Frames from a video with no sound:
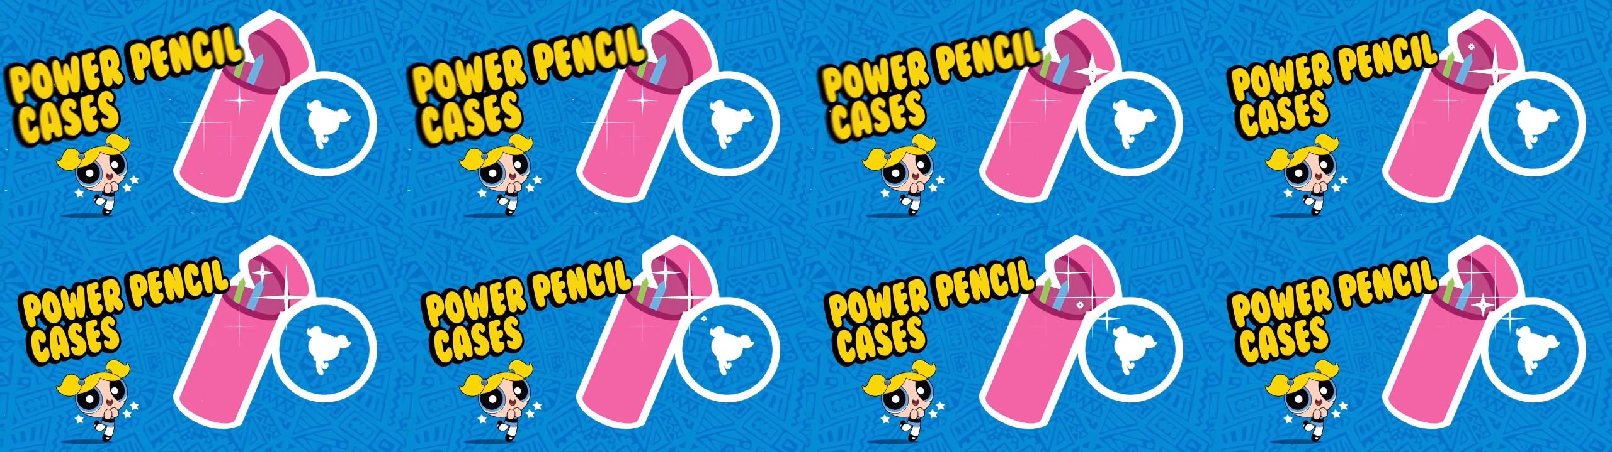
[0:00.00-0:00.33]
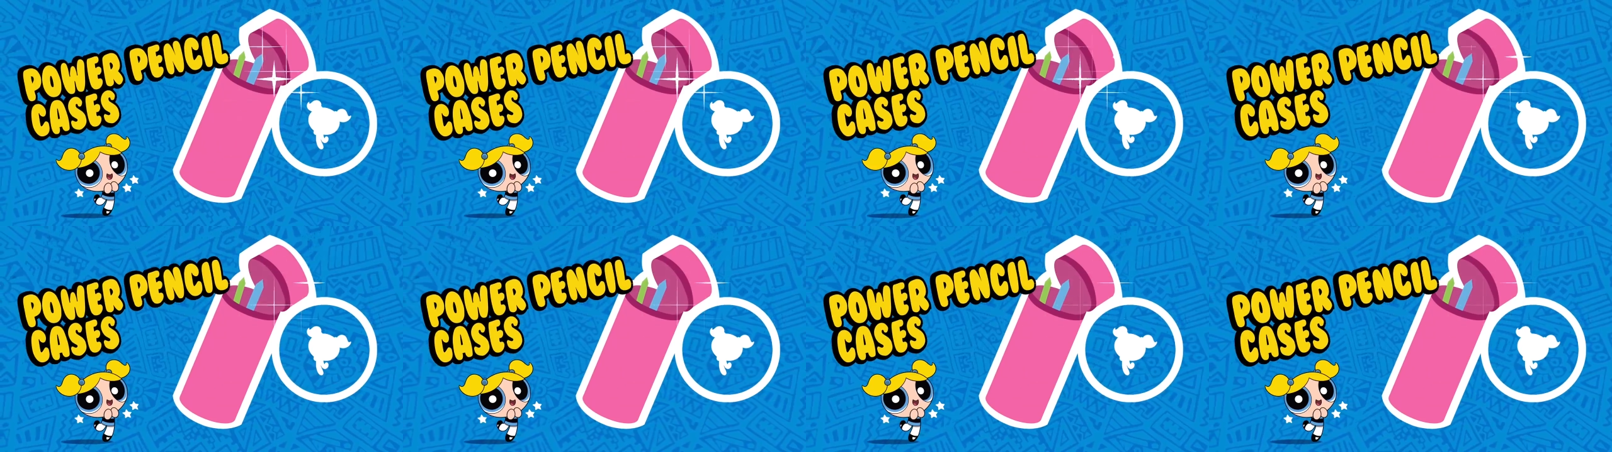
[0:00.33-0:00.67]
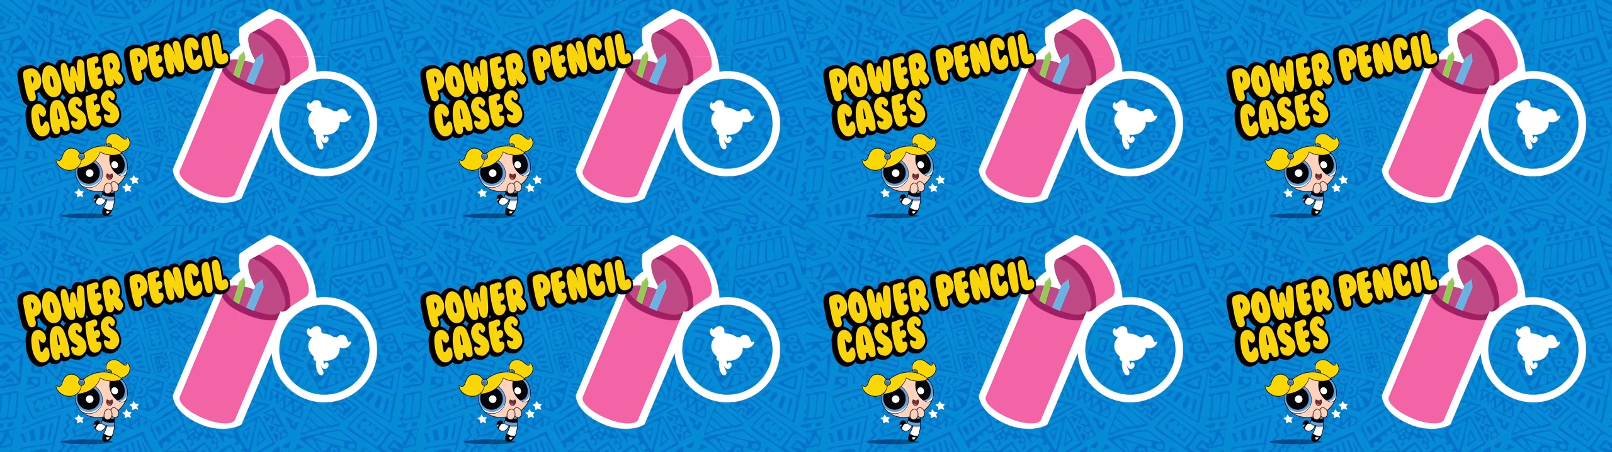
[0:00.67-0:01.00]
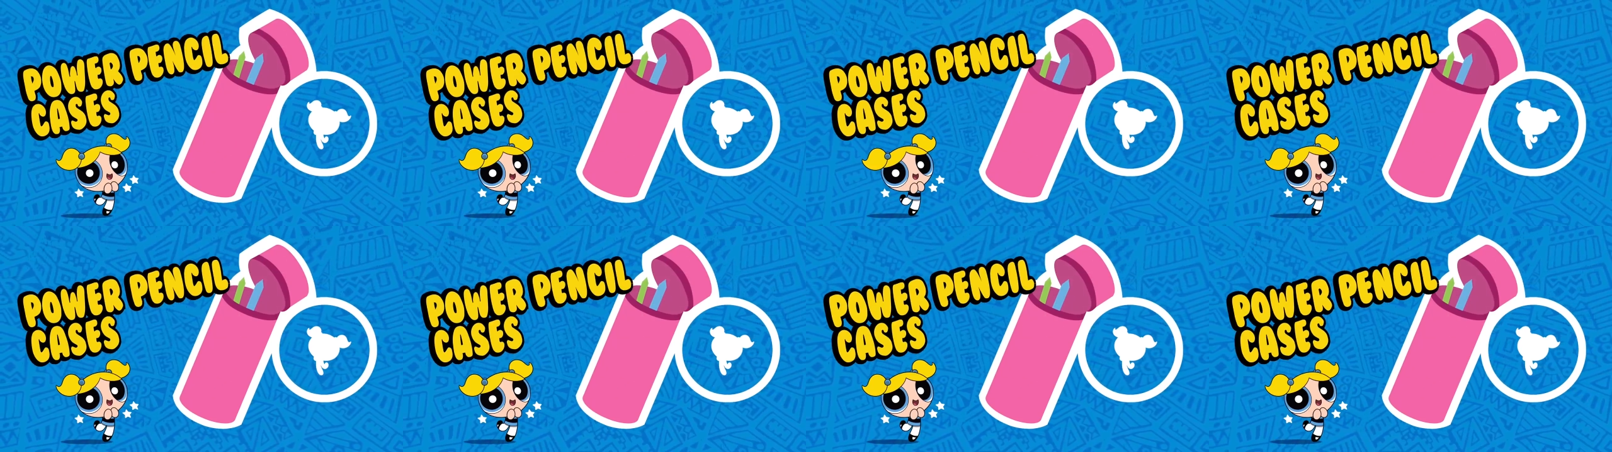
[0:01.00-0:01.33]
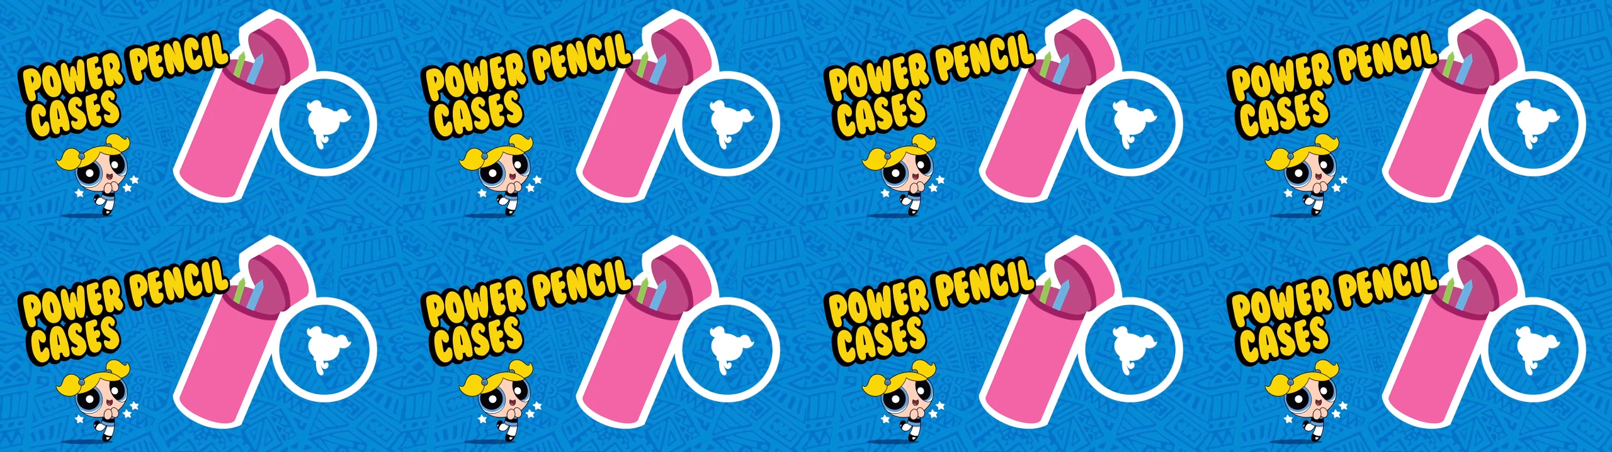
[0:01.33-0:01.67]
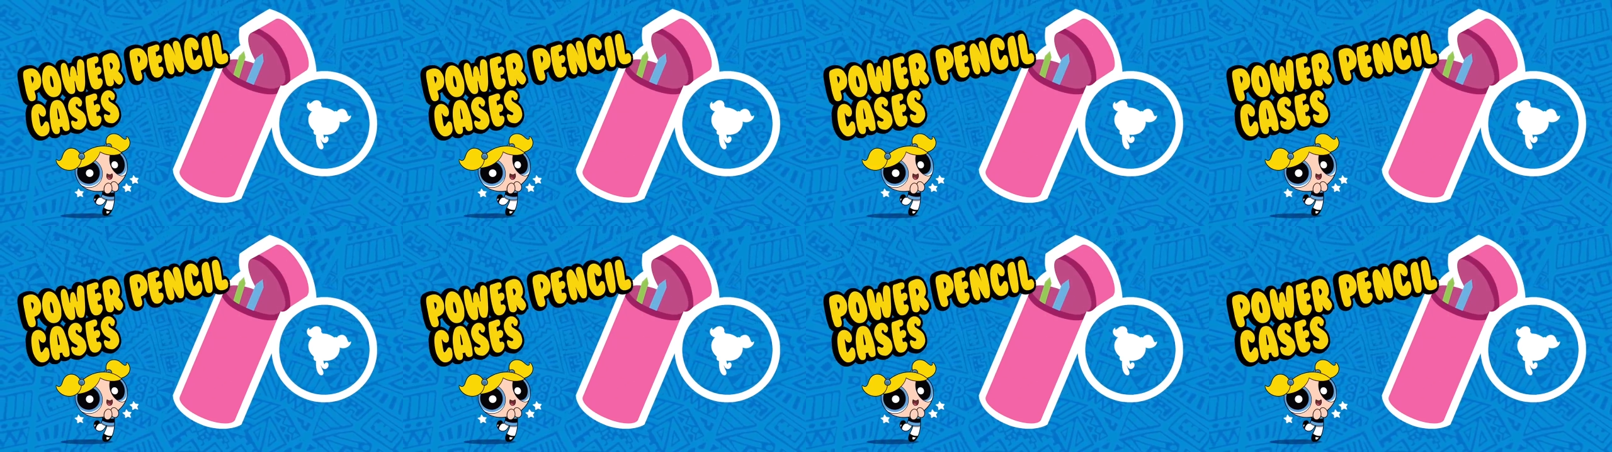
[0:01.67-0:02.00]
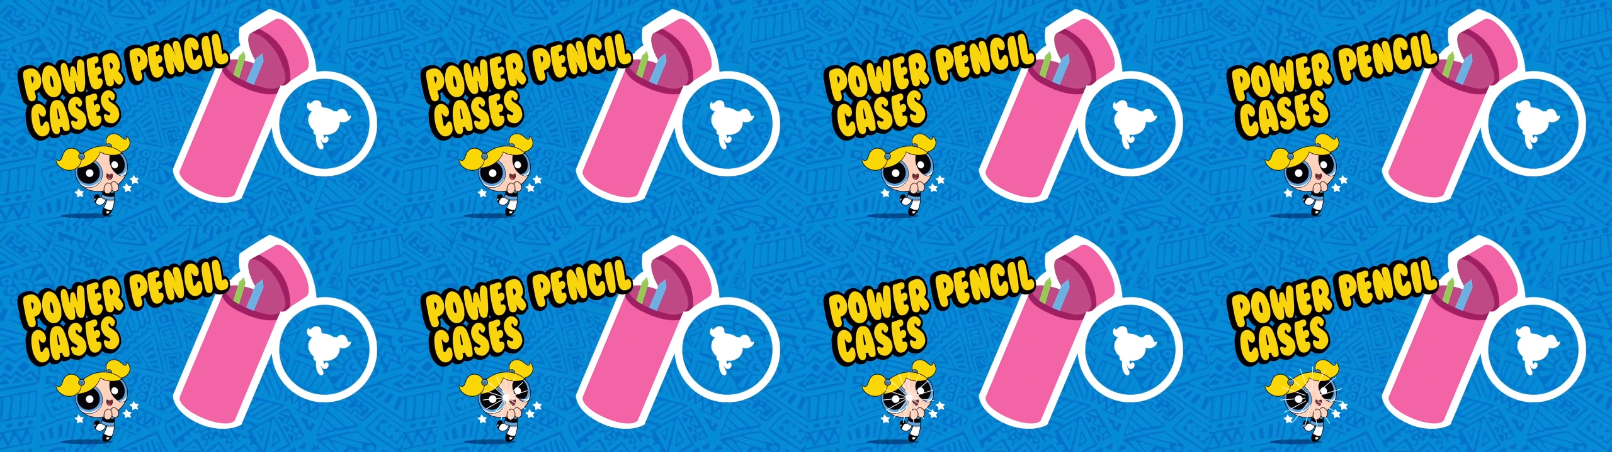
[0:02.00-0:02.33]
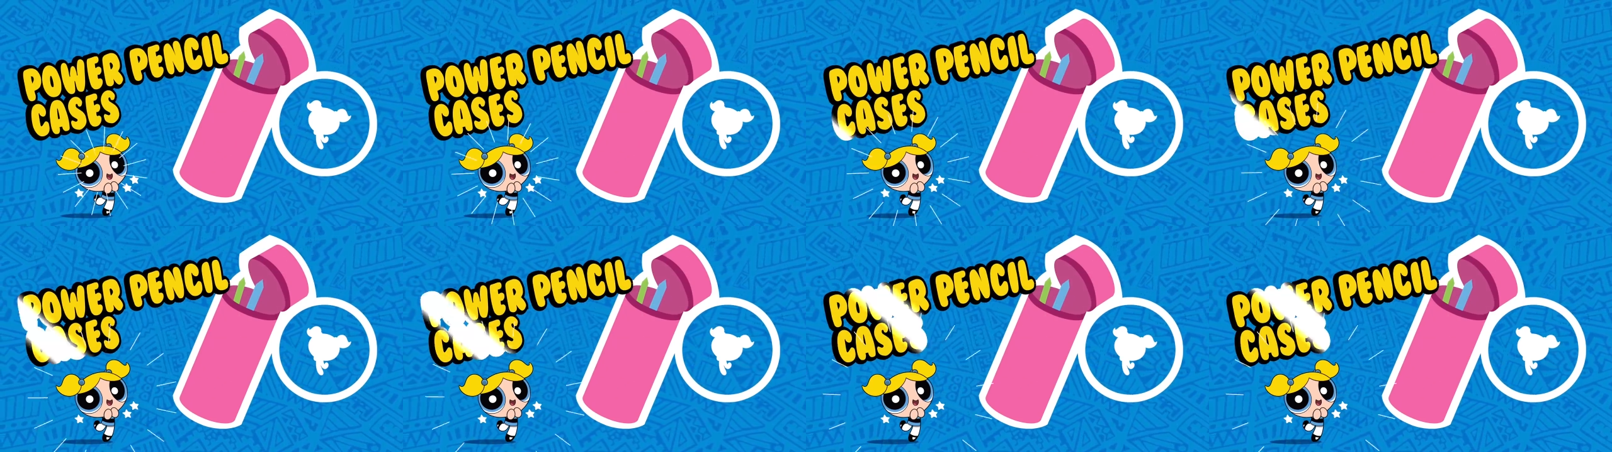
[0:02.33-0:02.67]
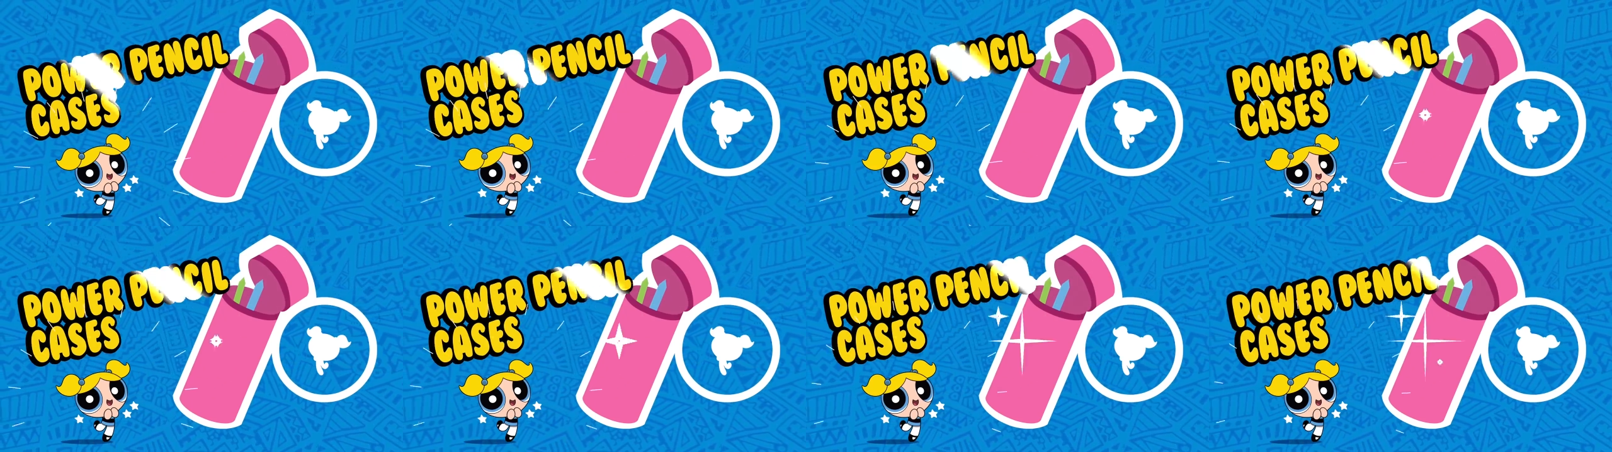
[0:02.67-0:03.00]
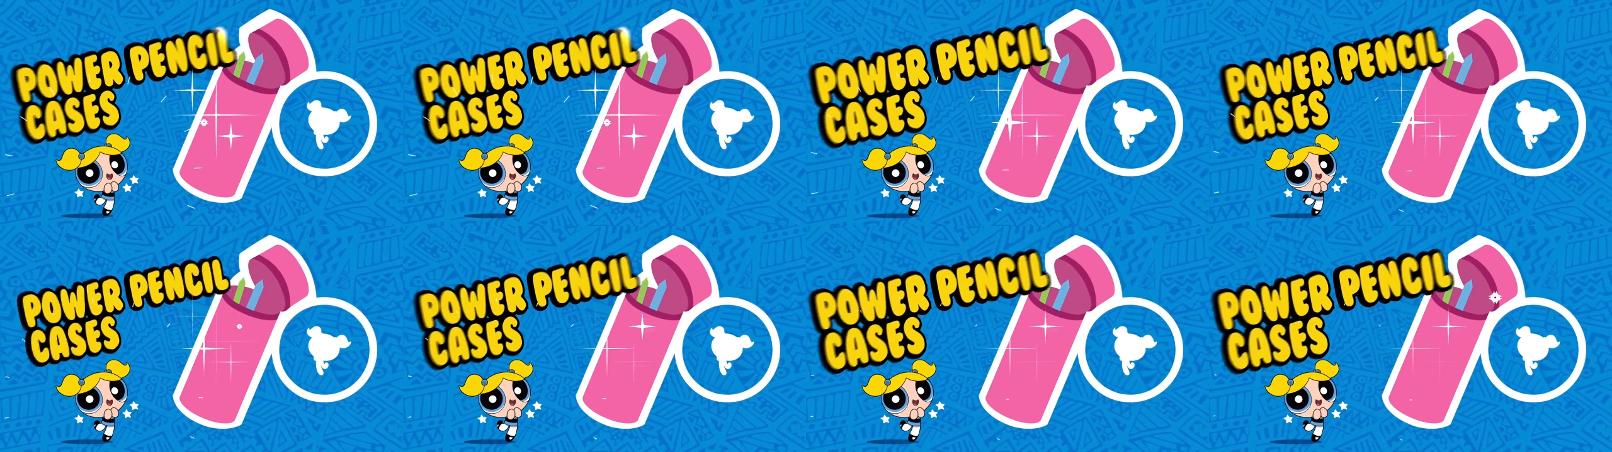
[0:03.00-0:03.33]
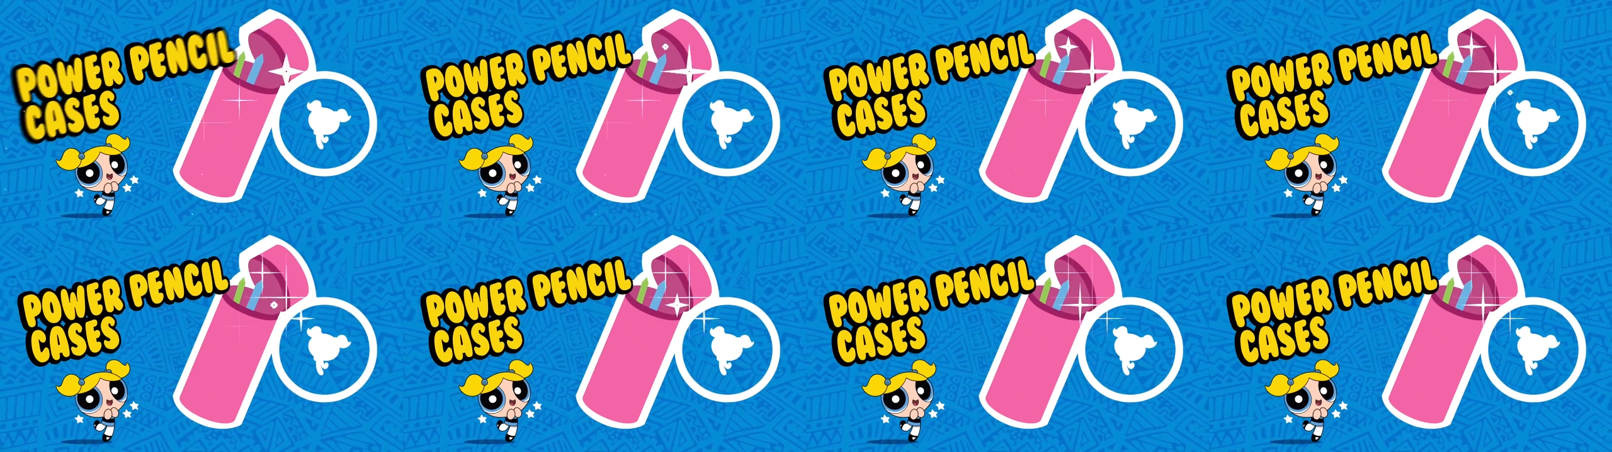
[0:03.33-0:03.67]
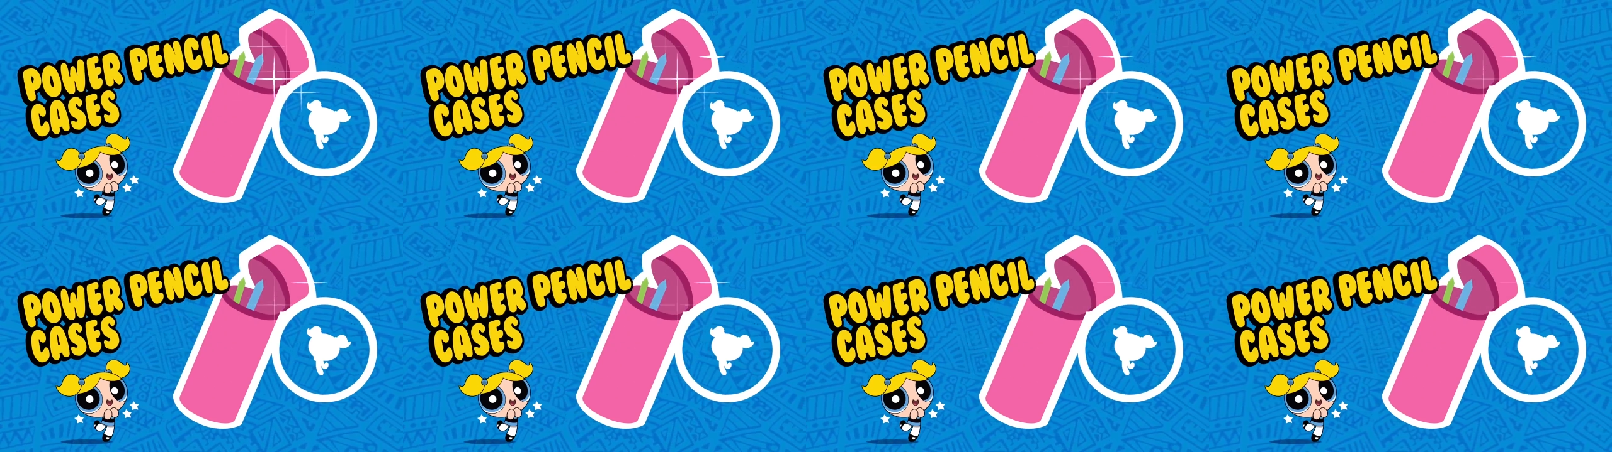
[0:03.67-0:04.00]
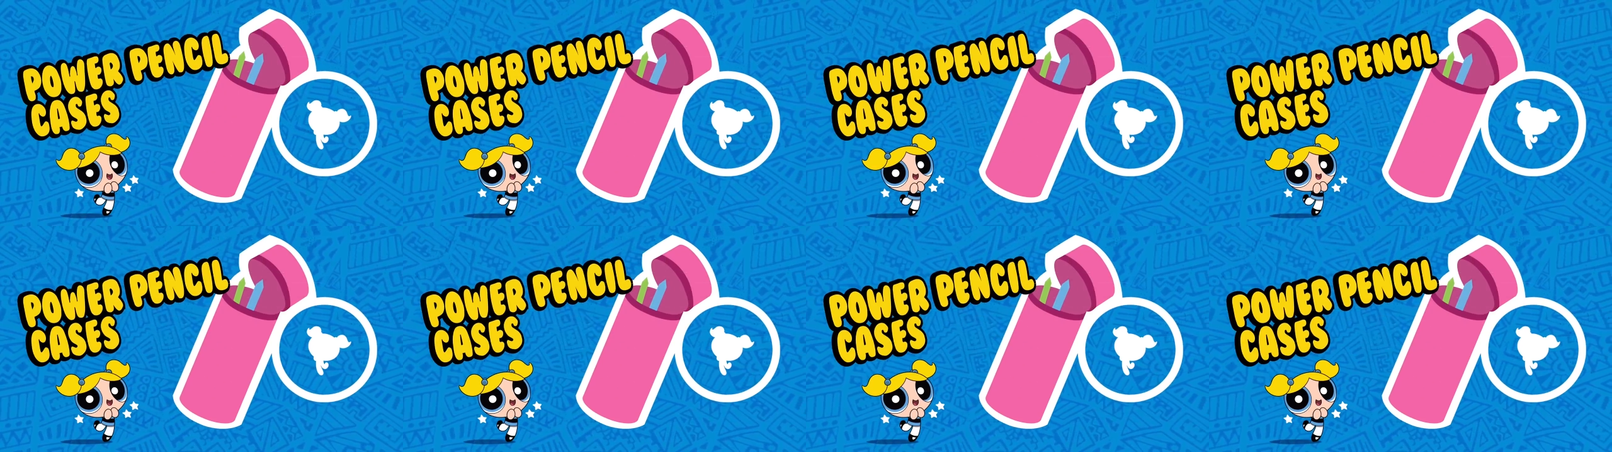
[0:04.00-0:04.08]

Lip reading: Nobody's mouth can be seen.